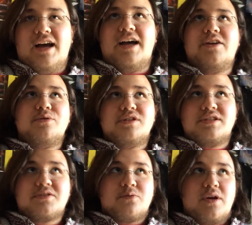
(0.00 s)
I know this
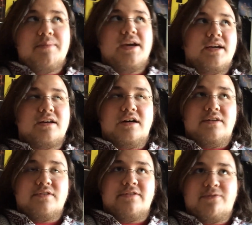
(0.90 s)
is a remake
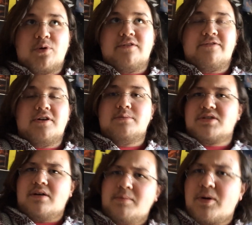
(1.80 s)
of a foreign film,
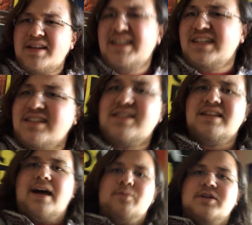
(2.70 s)
so I'll probably need to see
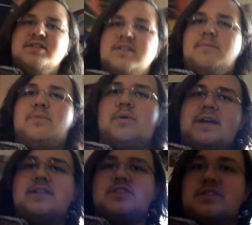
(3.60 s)
that one at some
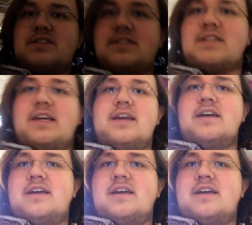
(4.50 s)
point just to see